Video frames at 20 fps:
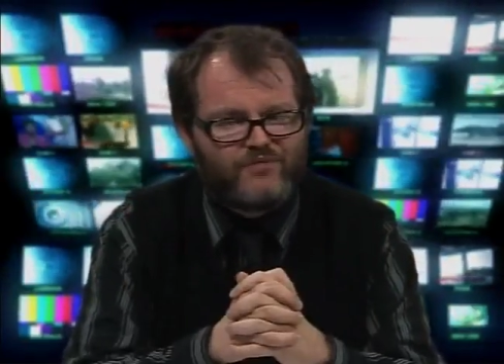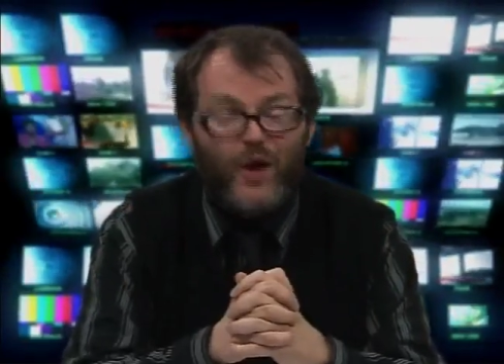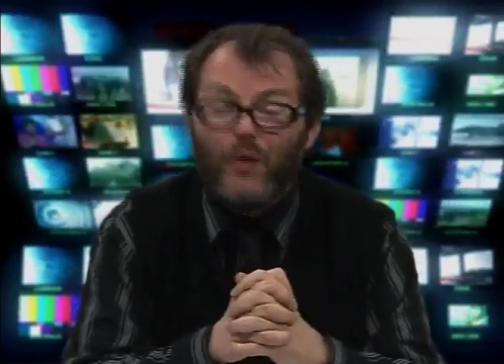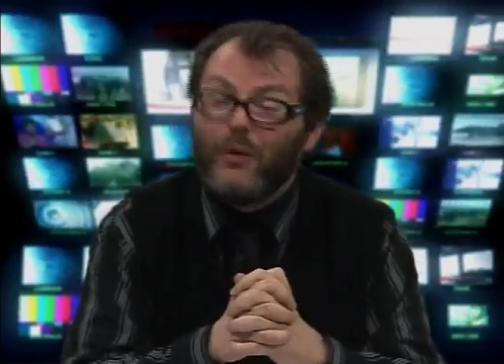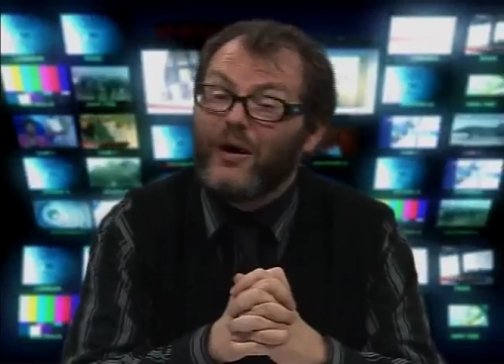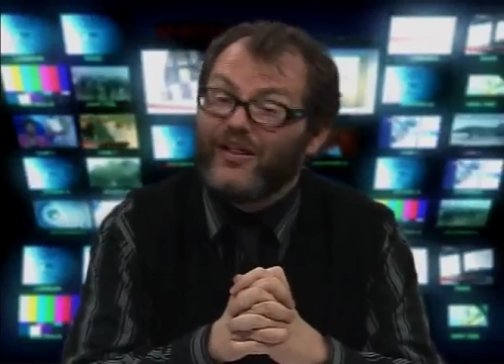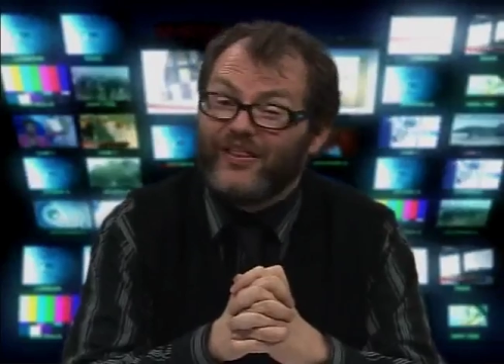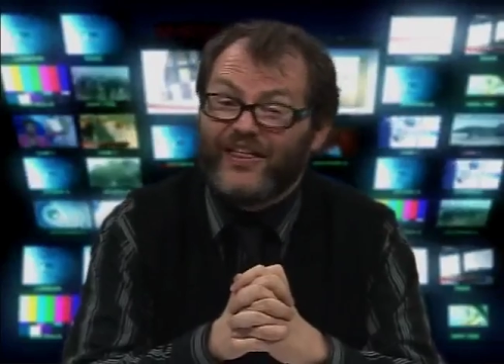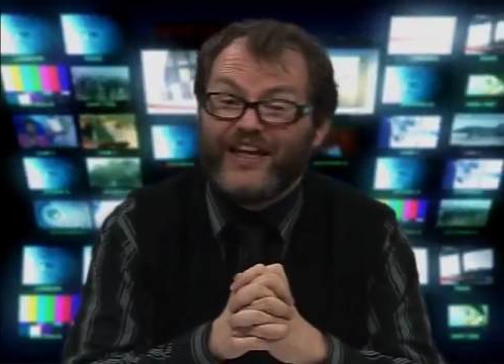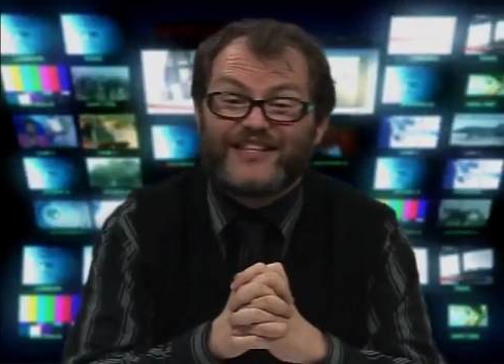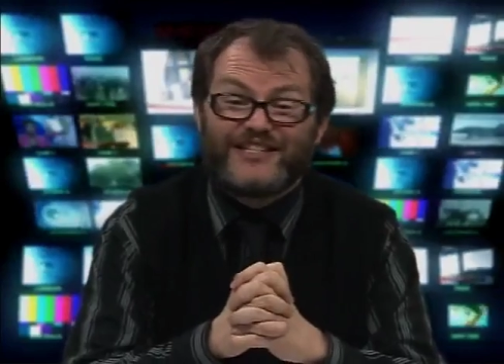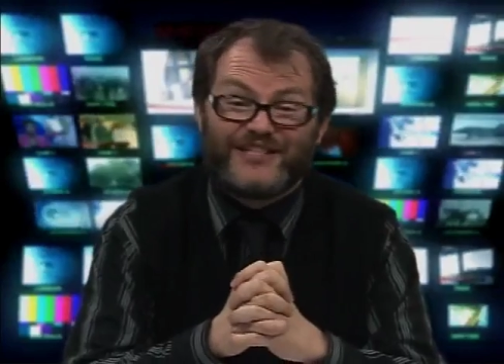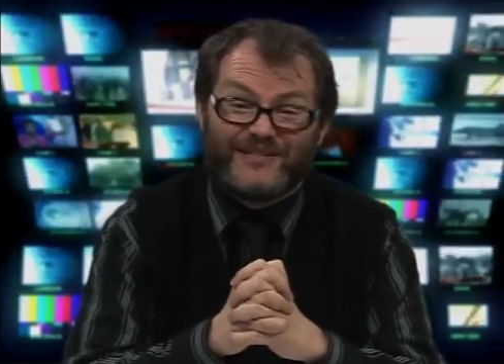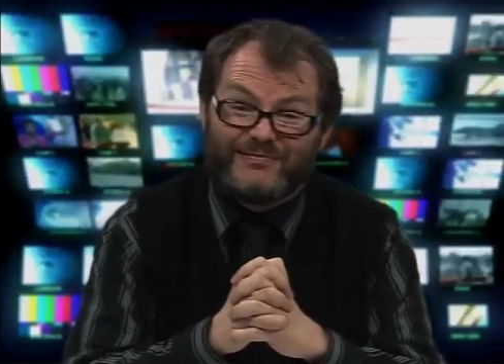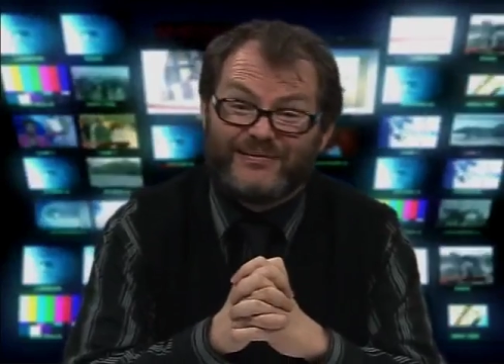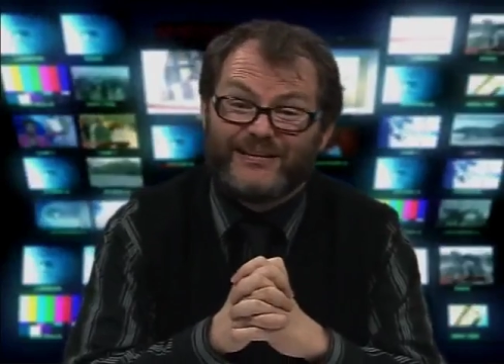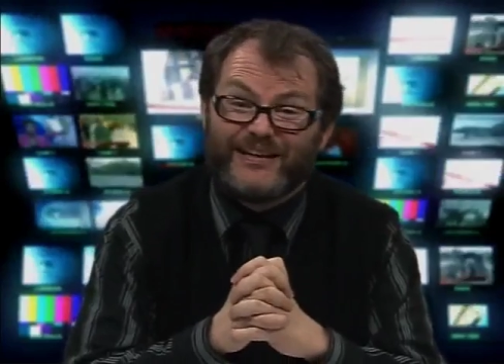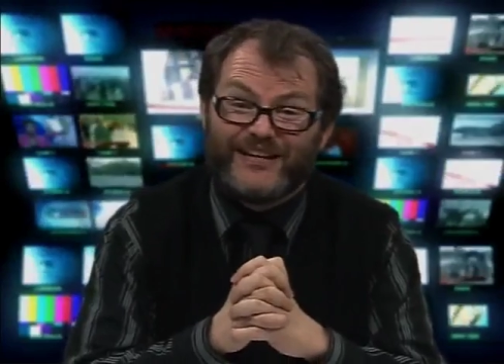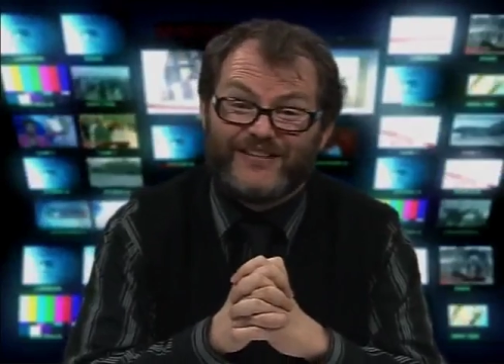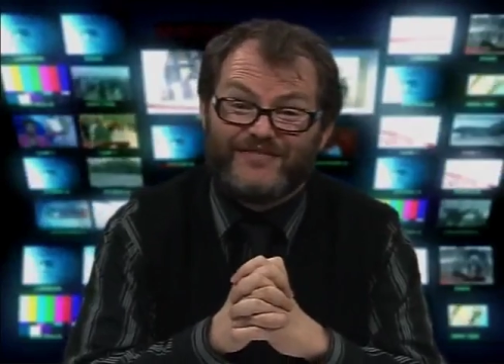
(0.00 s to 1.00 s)
Well, that's a
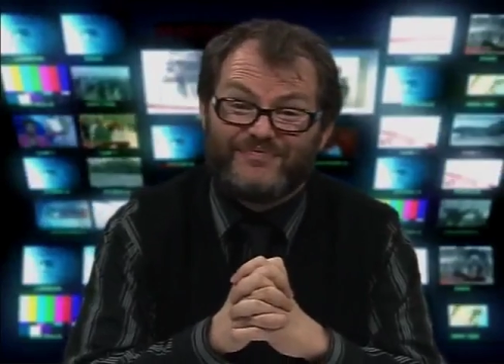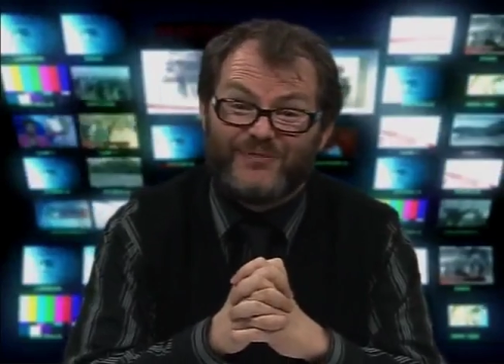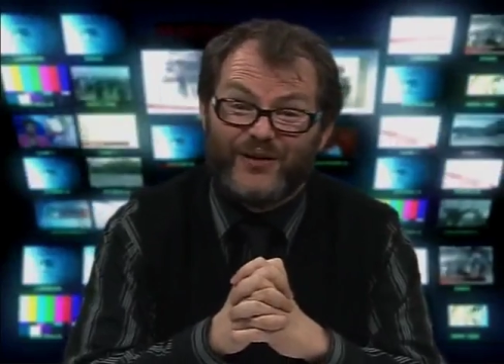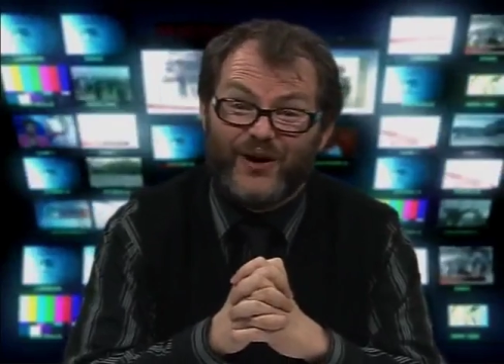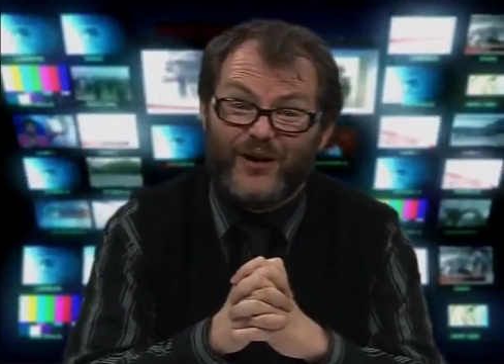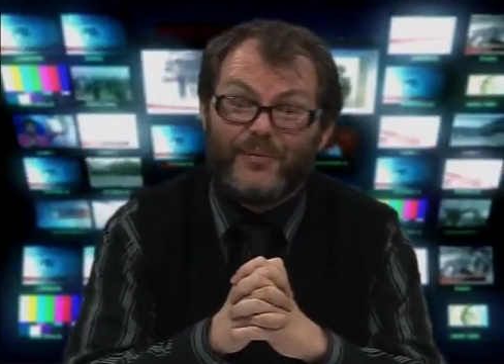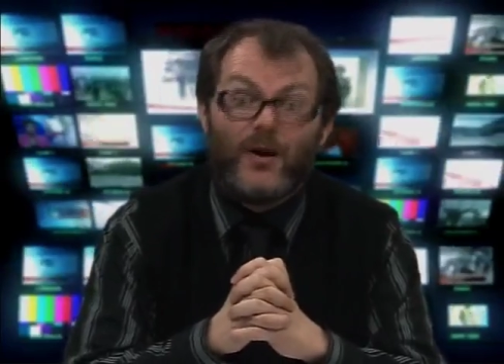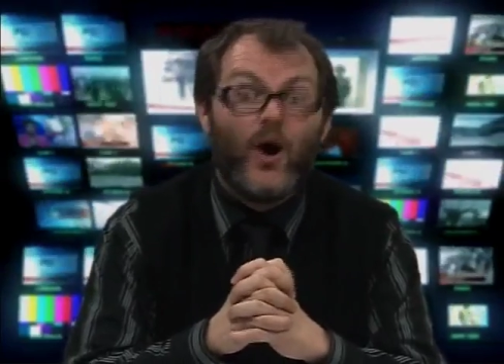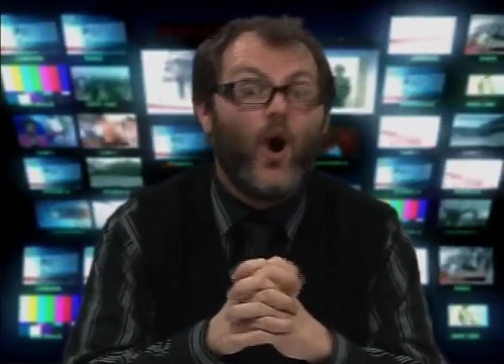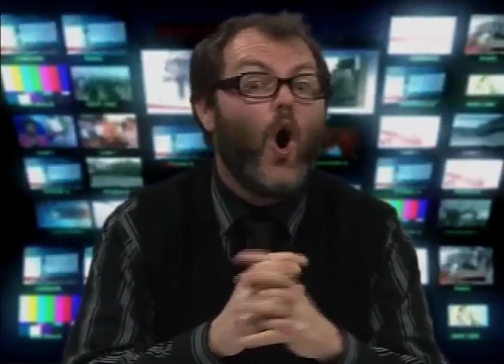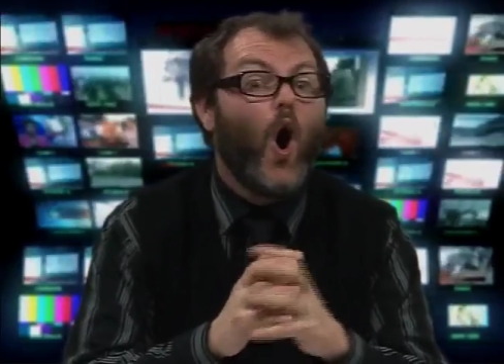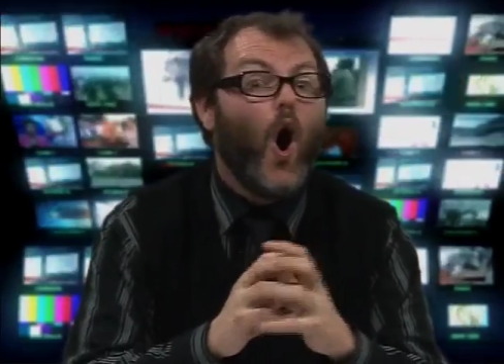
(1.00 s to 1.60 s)
relief, Bob.